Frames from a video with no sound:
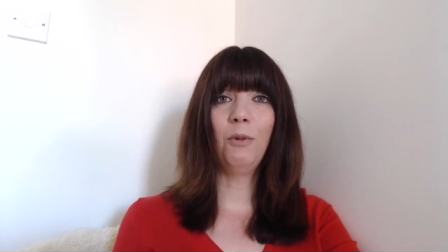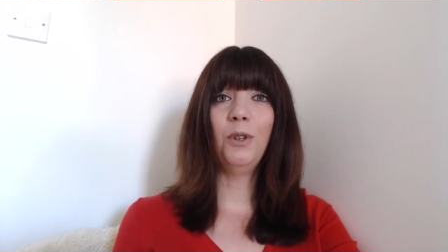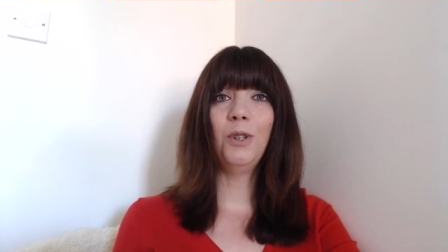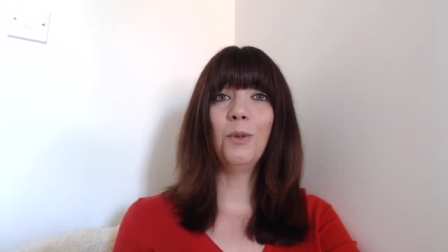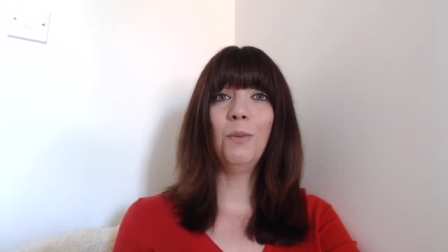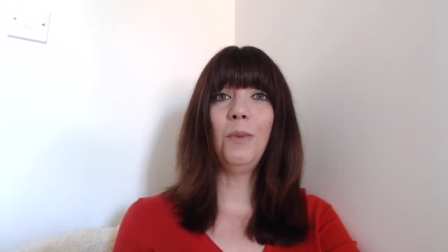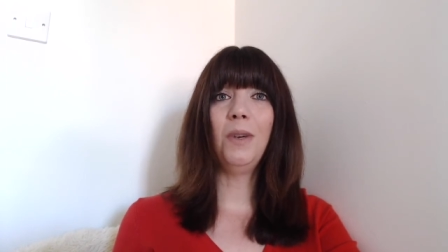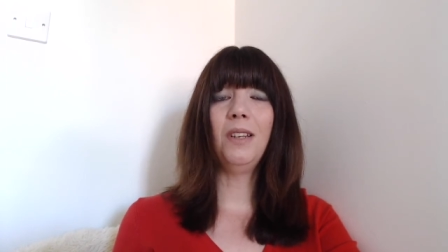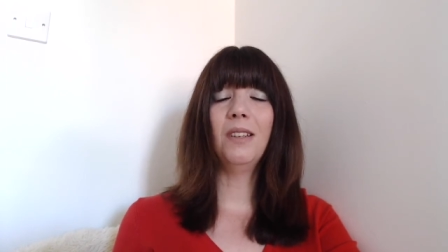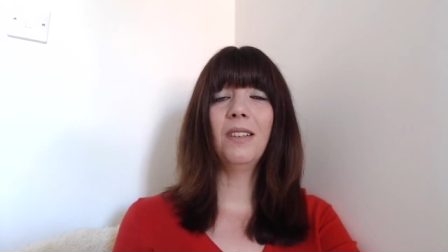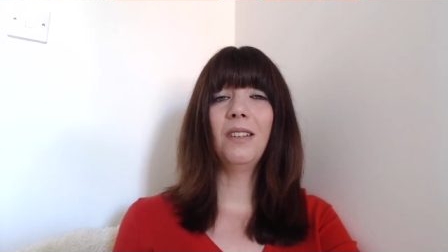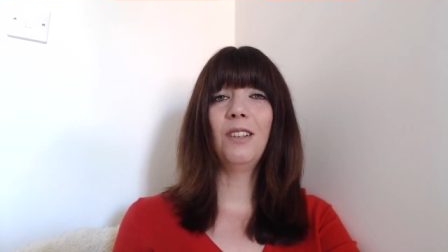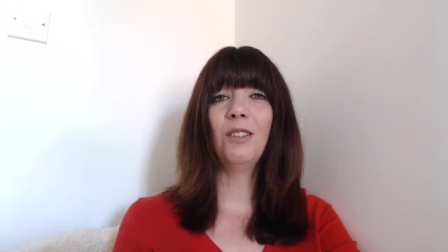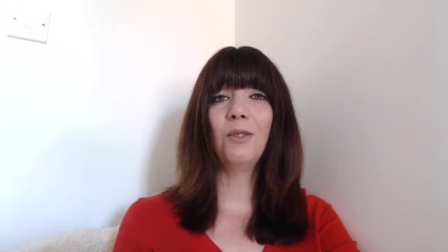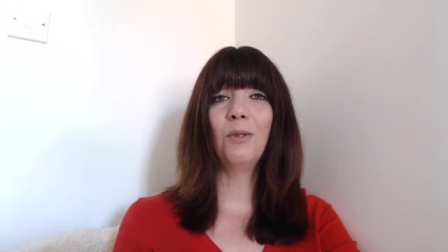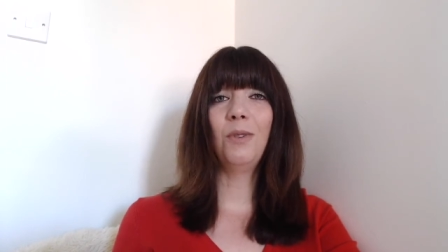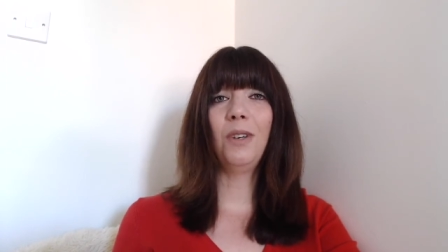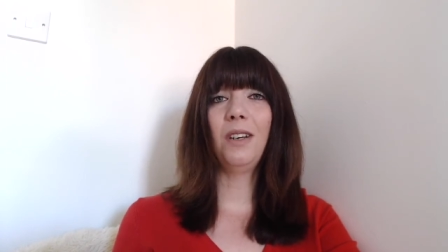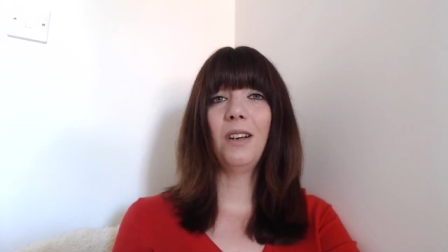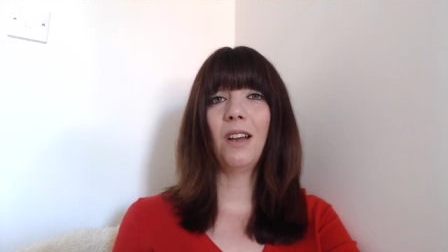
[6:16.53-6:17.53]
which means that
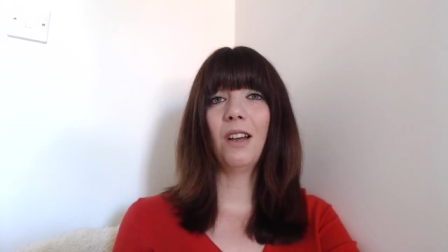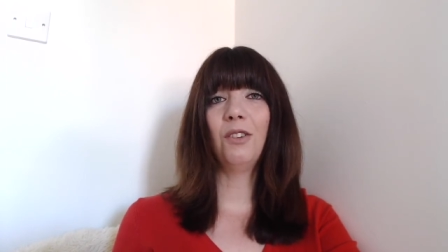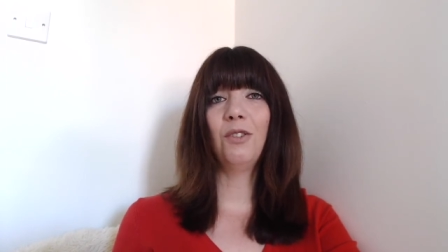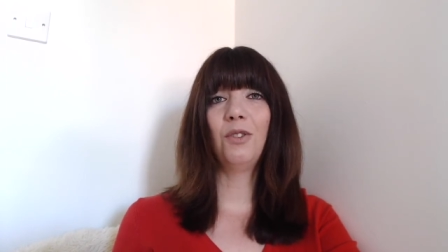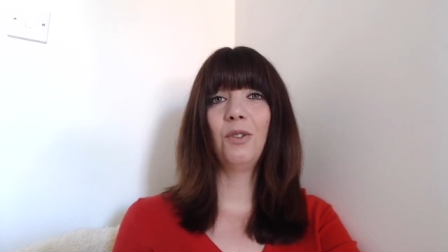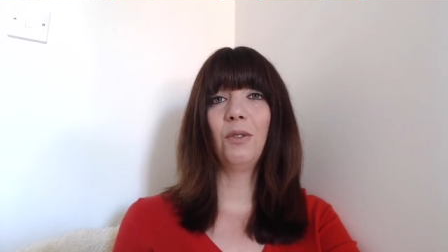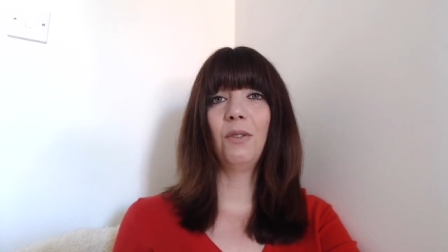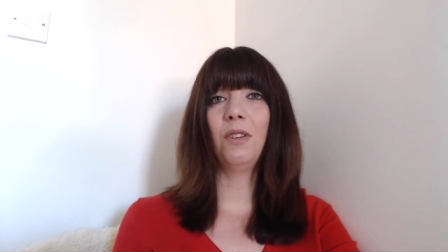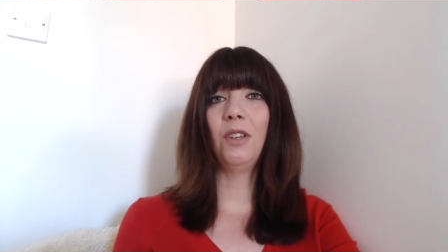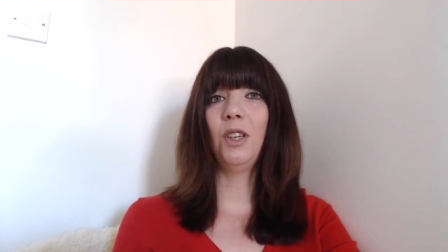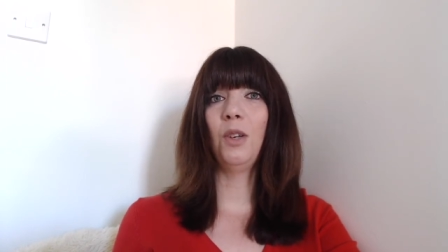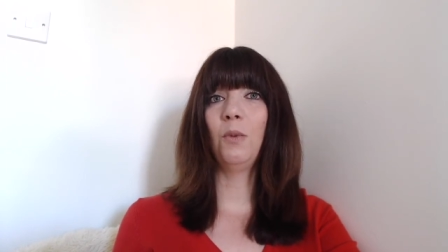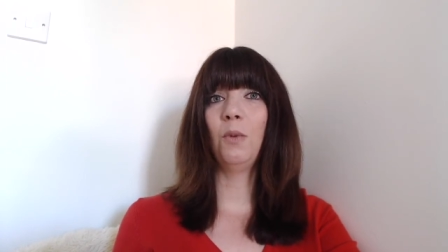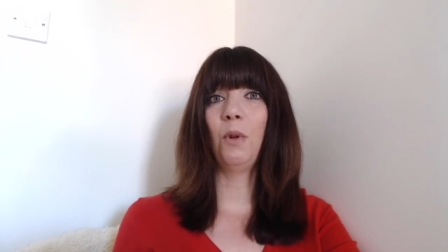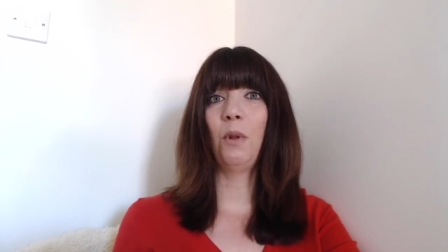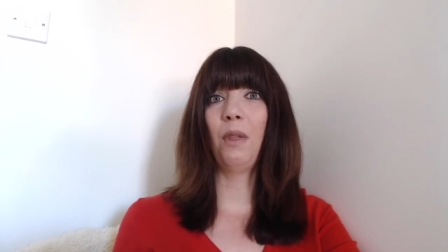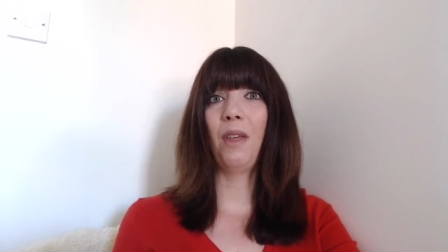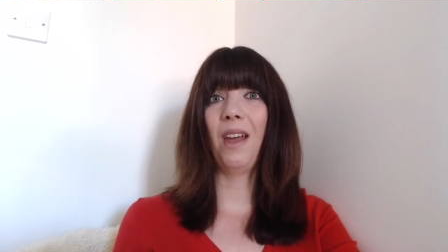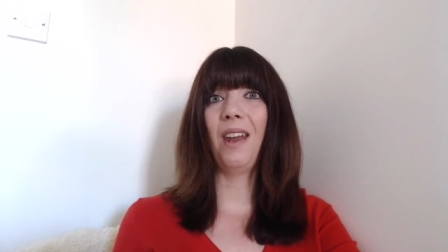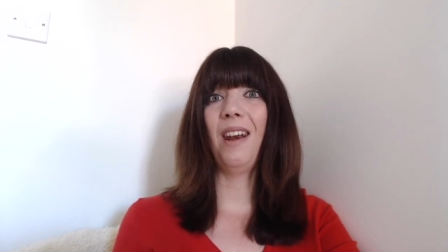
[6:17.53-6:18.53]
it's only natural that you
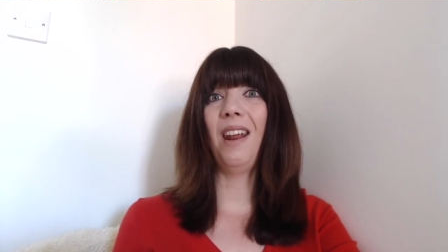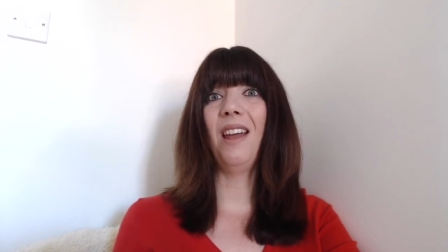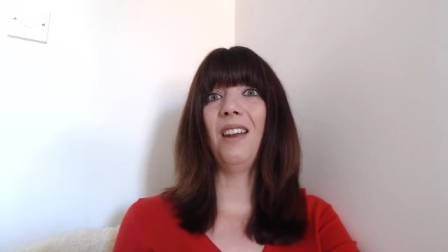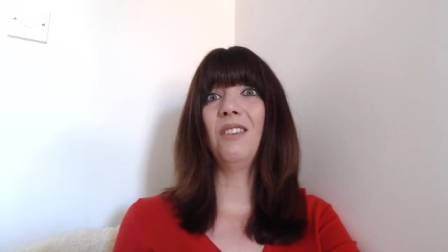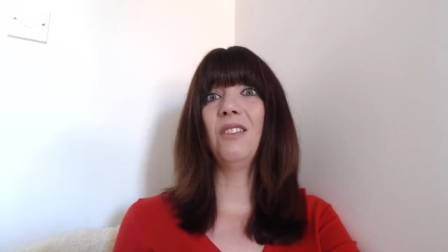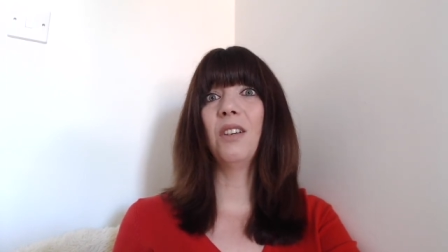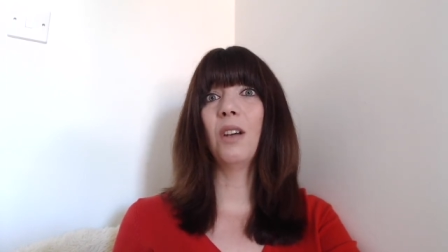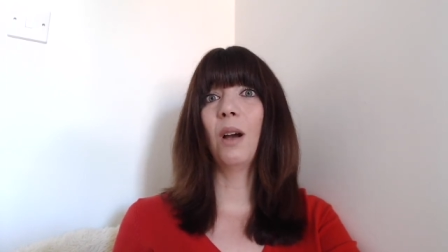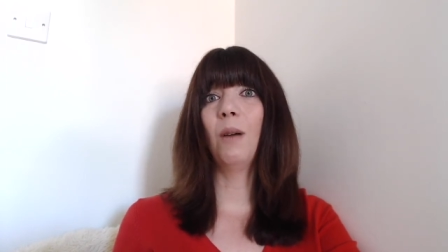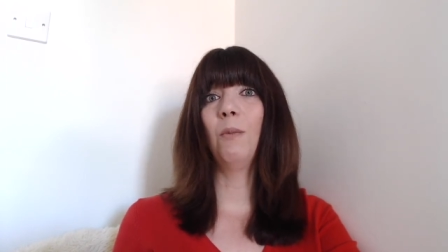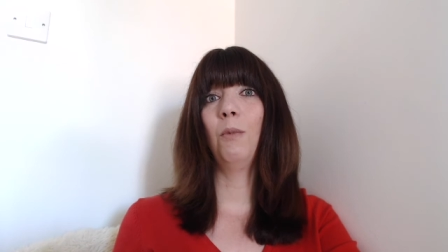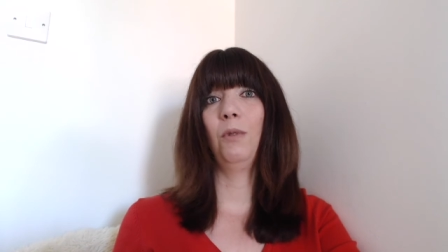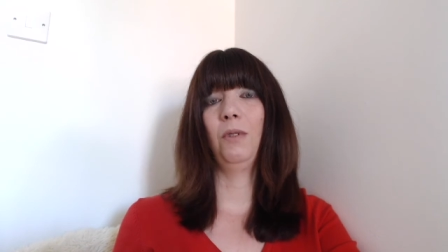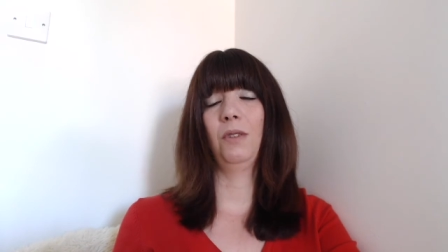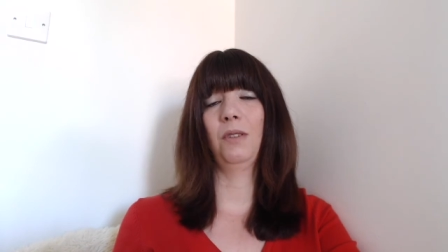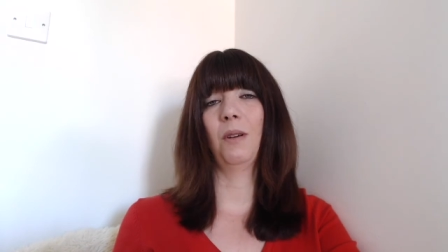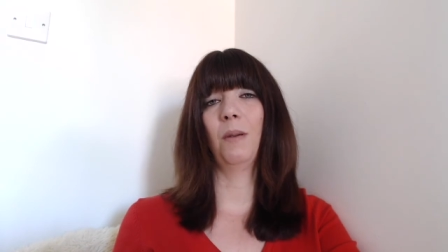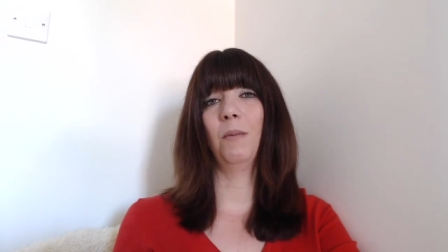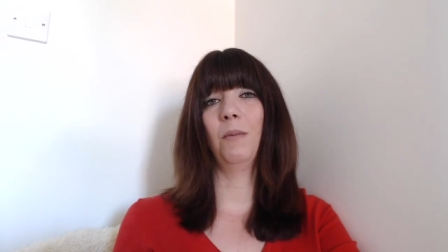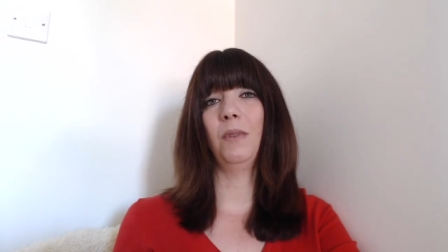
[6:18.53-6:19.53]
will then end up with
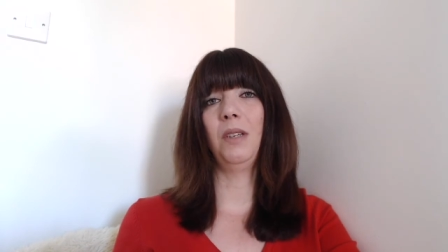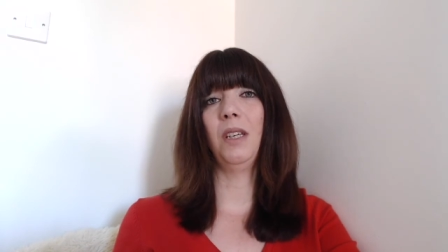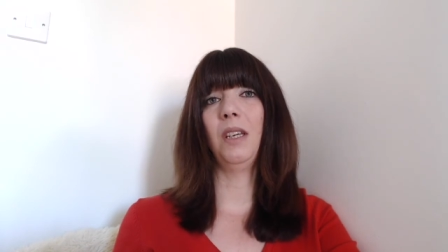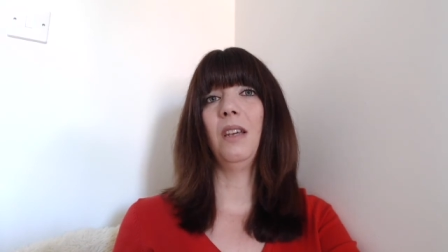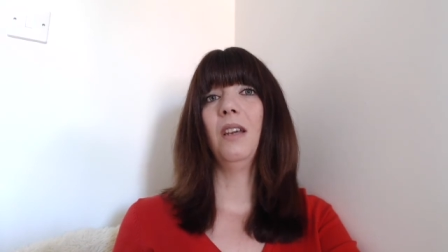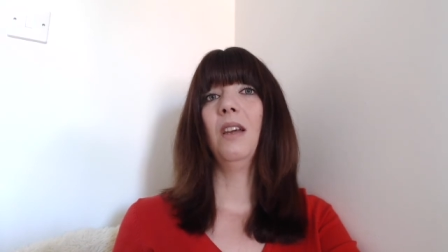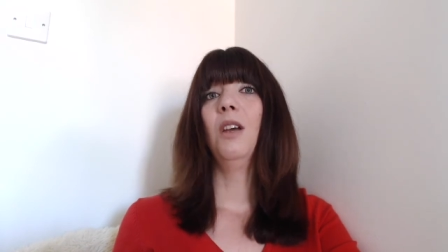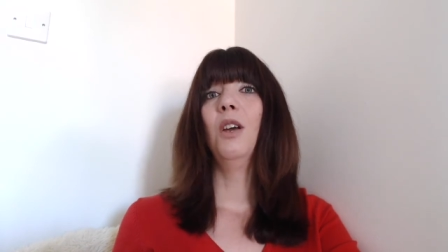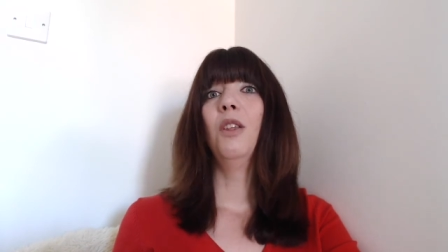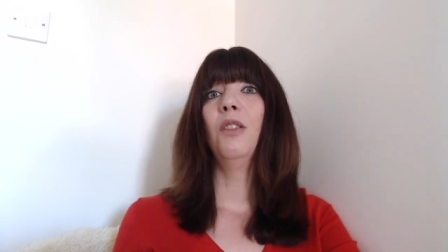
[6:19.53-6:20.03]
somebody